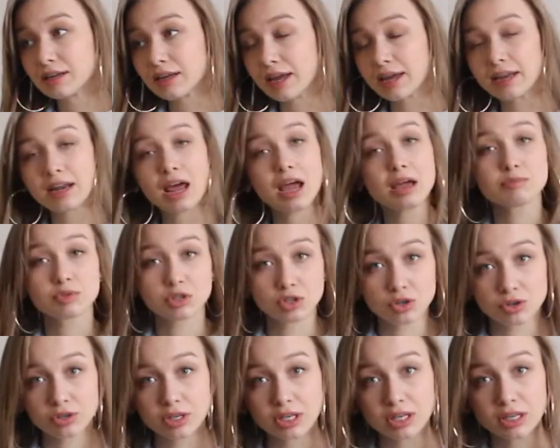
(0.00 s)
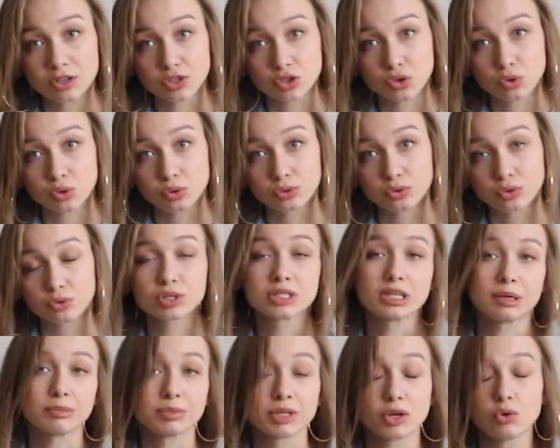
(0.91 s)
and I'm 30 years old or
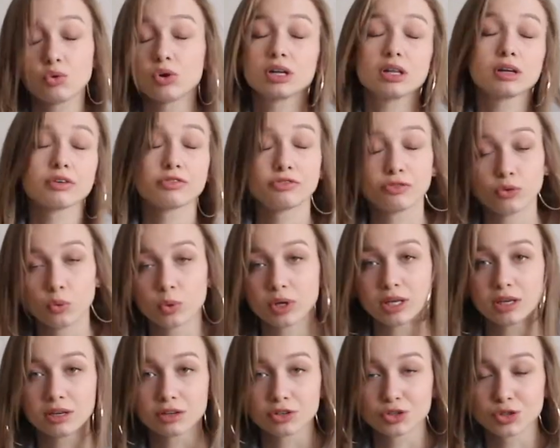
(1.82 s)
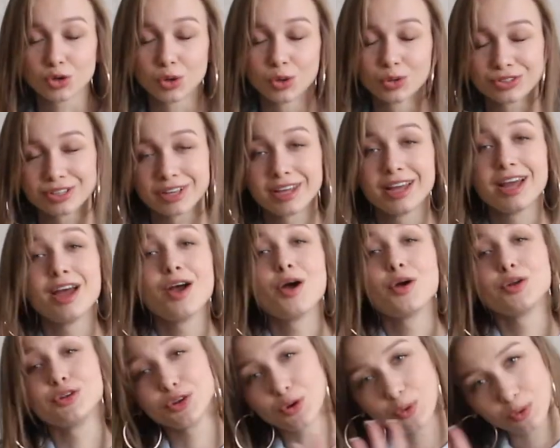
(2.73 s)
something, or like 40 years old.
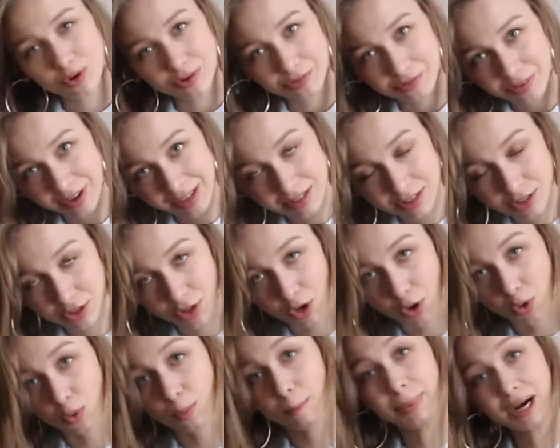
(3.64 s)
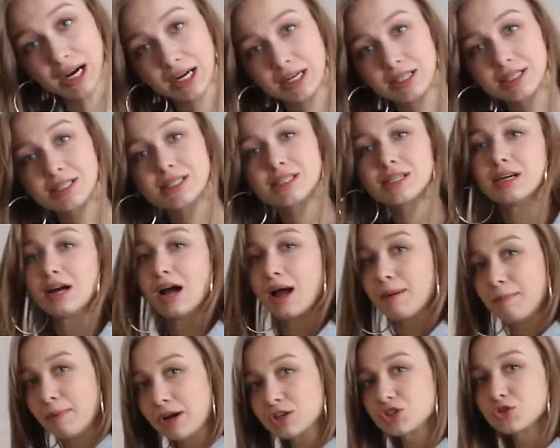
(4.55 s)
No offense though, but I
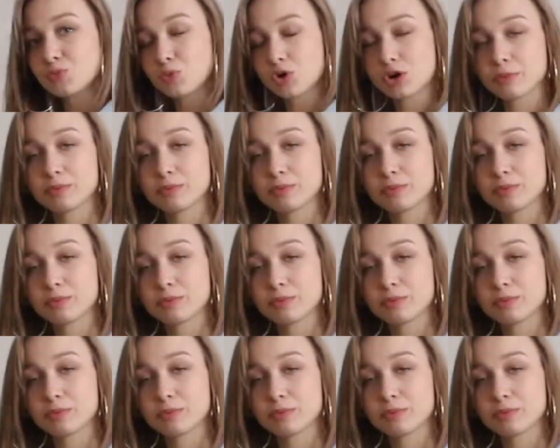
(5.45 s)
much more